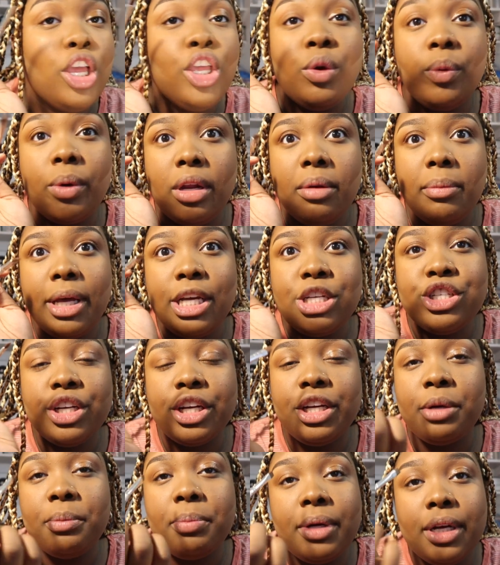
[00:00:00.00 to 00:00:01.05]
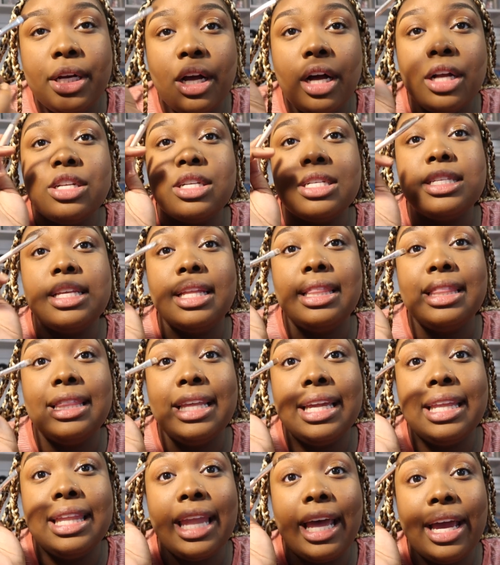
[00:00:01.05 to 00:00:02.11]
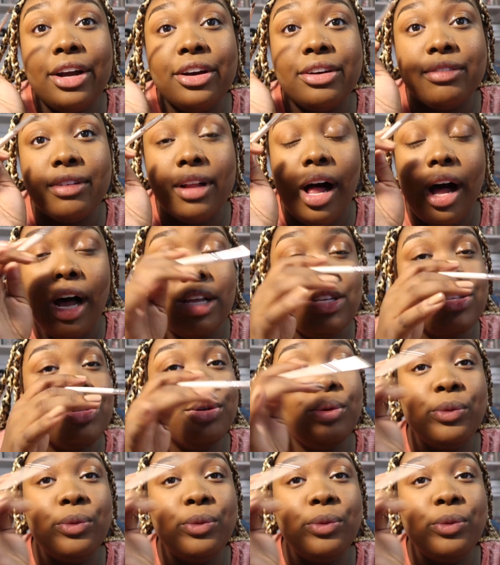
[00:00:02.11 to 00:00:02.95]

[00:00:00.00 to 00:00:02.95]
You want to make sure you're putting on just a thin layer of gloss.